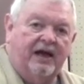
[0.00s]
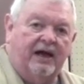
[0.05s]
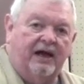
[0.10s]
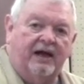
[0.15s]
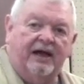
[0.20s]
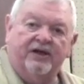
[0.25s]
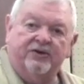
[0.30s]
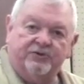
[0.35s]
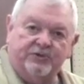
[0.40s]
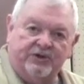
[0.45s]

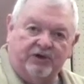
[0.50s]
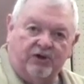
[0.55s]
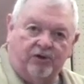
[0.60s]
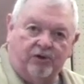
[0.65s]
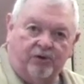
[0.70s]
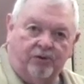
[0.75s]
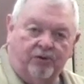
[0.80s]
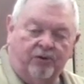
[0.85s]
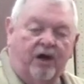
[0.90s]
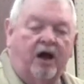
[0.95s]
uh, as we
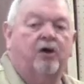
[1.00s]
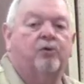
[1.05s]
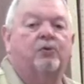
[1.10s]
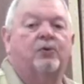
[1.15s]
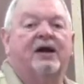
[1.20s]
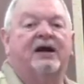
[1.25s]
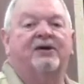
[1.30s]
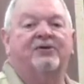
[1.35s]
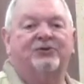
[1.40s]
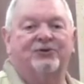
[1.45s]
go
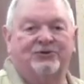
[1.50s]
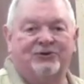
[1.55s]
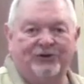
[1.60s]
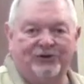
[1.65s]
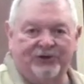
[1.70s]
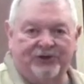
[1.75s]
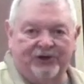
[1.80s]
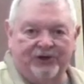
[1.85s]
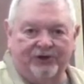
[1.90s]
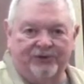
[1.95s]
around the
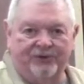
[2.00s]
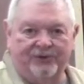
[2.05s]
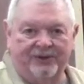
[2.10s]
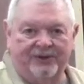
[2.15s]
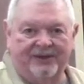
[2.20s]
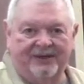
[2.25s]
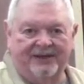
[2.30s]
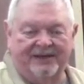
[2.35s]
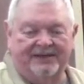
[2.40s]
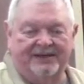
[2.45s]
studio
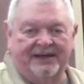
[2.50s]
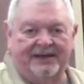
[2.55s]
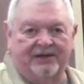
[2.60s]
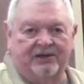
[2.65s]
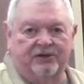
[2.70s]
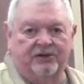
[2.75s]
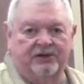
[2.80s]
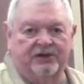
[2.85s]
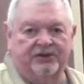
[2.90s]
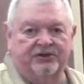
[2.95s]
and take
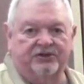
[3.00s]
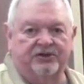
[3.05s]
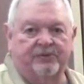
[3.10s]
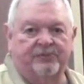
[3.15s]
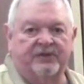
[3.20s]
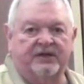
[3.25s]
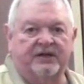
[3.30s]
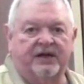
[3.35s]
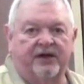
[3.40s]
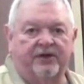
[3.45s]
a look at
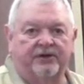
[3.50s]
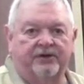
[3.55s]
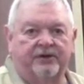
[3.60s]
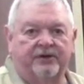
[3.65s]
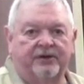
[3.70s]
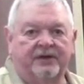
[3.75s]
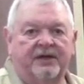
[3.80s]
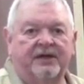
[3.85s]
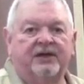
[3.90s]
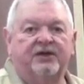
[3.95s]
some of the
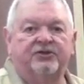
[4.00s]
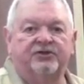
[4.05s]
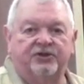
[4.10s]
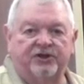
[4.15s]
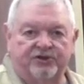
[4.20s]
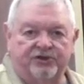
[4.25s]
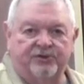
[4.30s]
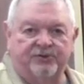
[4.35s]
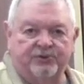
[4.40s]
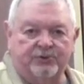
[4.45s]
other
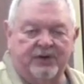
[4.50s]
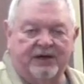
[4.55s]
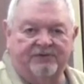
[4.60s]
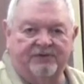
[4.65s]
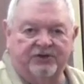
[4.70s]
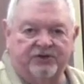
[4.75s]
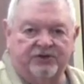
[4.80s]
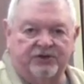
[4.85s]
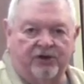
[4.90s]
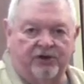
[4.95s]
systems we have
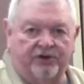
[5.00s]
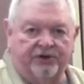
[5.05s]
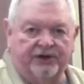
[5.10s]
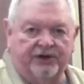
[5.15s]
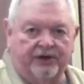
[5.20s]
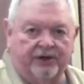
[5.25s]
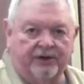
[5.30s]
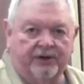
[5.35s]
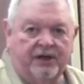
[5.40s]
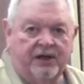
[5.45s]
installed
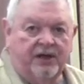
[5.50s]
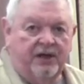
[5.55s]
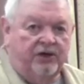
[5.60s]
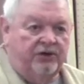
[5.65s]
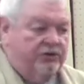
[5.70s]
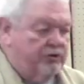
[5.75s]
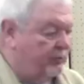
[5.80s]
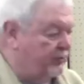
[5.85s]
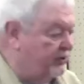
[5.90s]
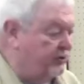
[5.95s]
here.
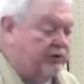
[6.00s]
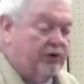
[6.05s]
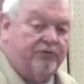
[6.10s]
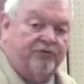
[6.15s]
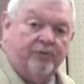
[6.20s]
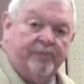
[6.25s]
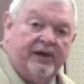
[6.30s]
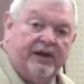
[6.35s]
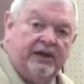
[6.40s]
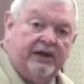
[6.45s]
So we're going to go
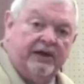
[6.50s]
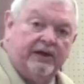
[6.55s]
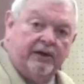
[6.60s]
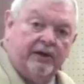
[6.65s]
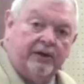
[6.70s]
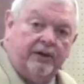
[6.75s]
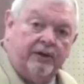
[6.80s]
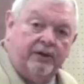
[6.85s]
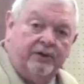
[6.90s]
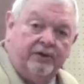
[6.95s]
from
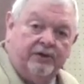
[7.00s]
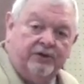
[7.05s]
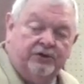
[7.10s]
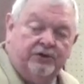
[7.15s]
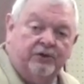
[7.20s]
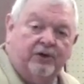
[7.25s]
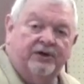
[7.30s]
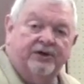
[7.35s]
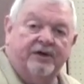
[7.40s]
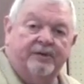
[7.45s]
here
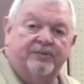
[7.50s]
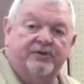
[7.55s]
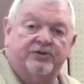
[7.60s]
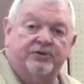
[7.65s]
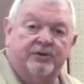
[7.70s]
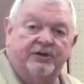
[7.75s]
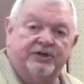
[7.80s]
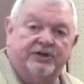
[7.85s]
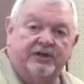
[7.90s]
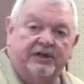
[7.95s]
to our
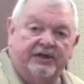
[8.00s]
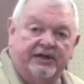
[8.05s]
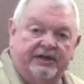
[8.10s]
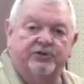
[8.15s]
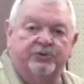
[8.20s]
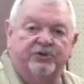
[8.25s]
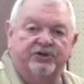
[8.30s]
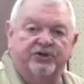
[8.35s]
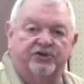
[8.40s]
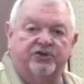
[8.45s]
demonstration lathe,
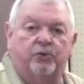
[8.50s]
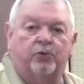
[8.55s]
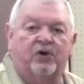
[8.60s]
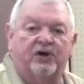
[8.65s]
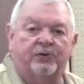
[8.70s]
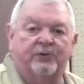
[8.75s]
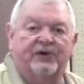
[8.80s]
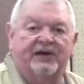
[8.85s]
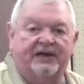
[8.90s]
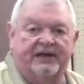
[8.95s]
which is a
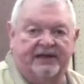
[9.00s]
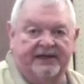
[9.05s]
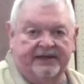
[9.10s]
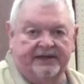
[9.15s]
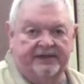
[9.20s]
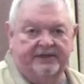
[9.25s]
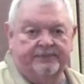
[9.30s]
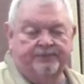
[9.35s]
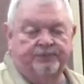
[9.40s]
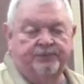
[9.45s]
Oneway
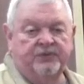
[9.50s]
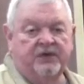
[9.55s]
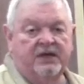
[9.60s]
lathe,